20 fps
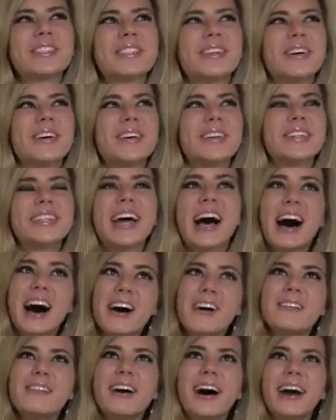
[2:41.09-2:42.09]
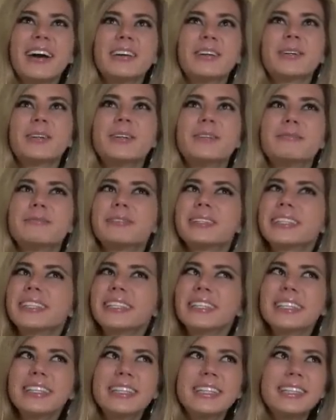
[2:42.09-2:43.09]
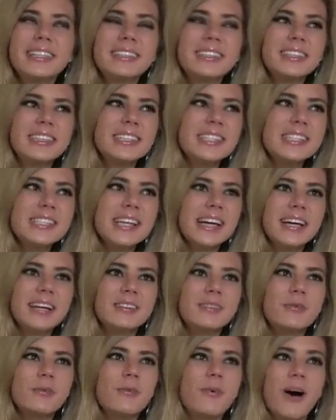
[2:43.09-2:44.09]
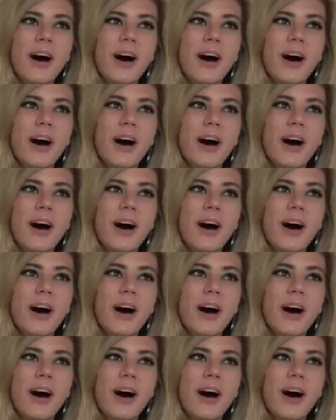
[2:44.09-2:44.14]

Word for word: So now I completely understand